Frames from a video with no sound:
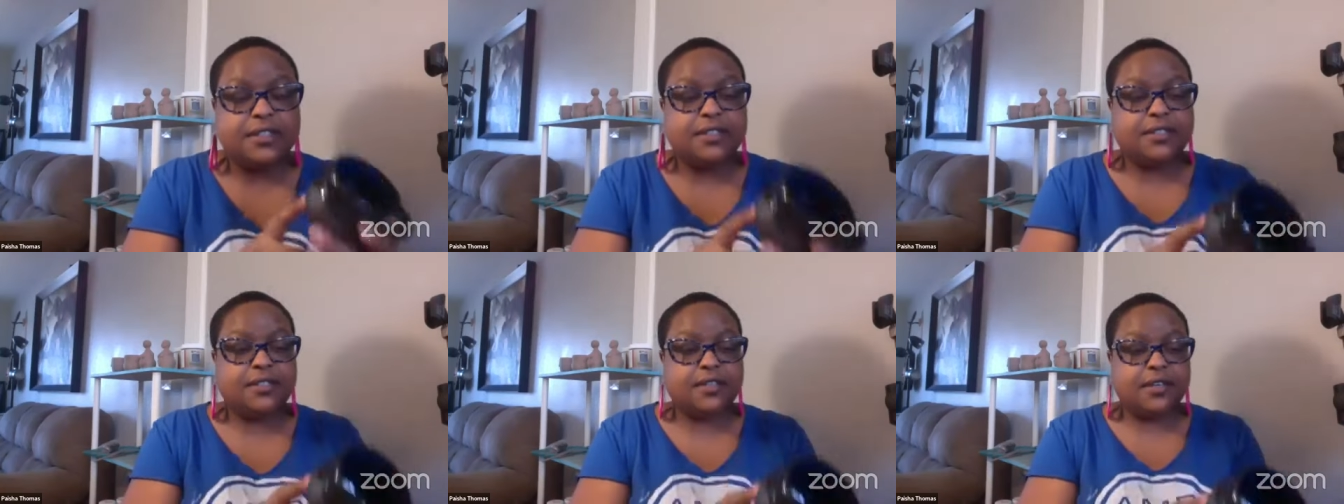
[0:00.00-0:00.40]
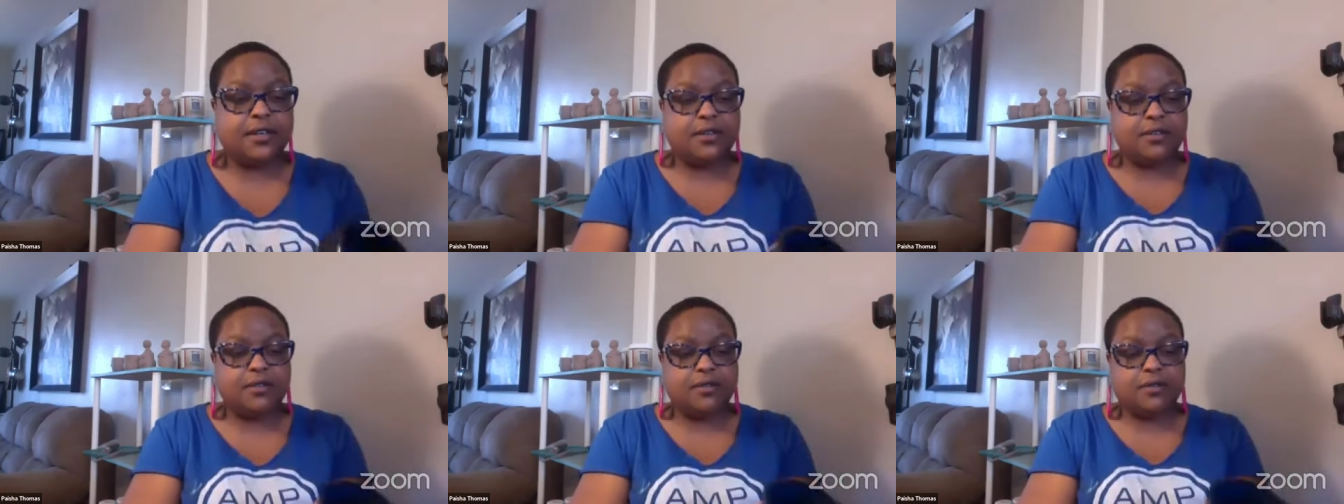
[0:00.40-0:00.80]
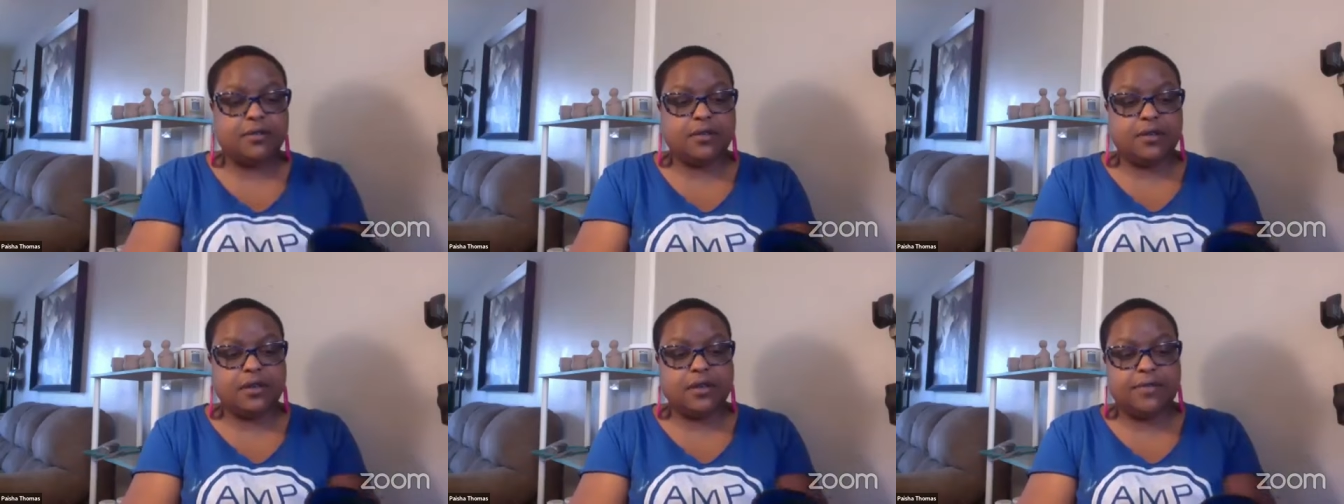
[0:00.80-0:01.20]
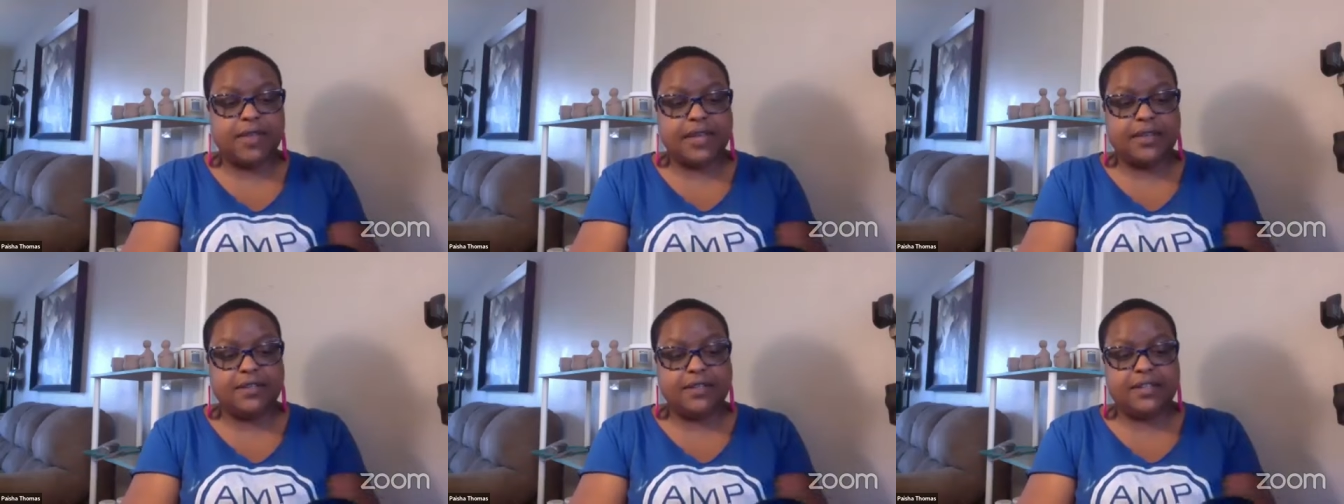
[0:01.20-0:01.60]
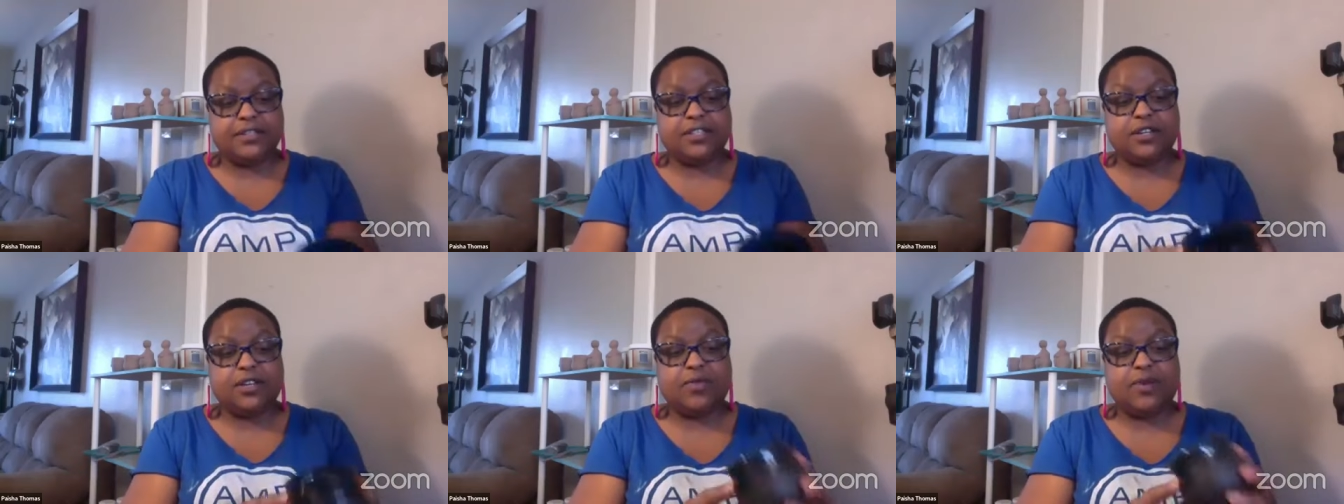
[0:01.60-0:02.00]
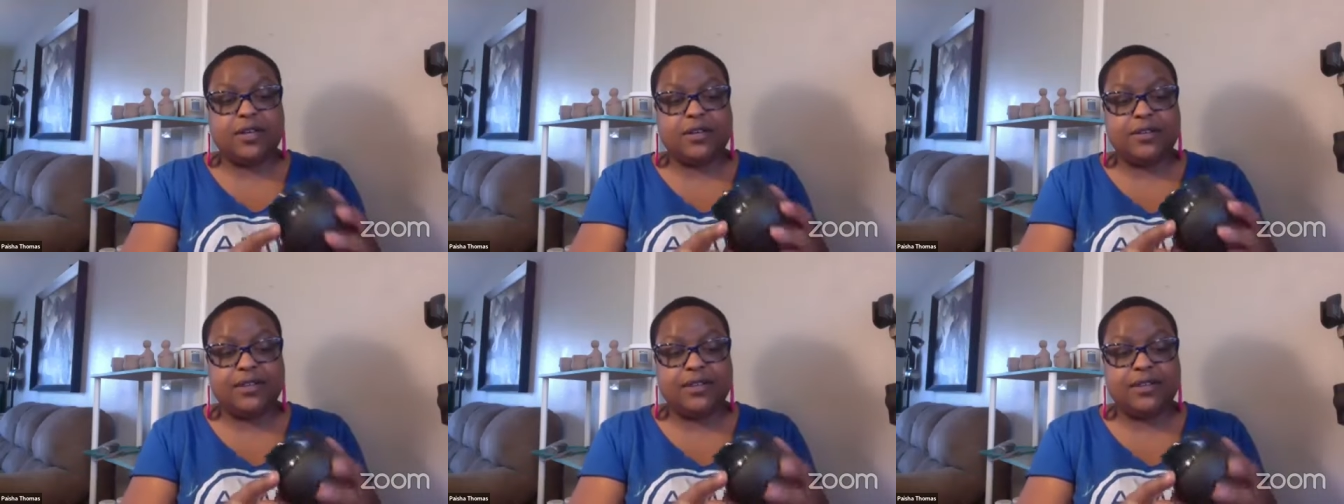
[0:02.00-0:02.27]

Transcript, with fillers: So um, that that took a while,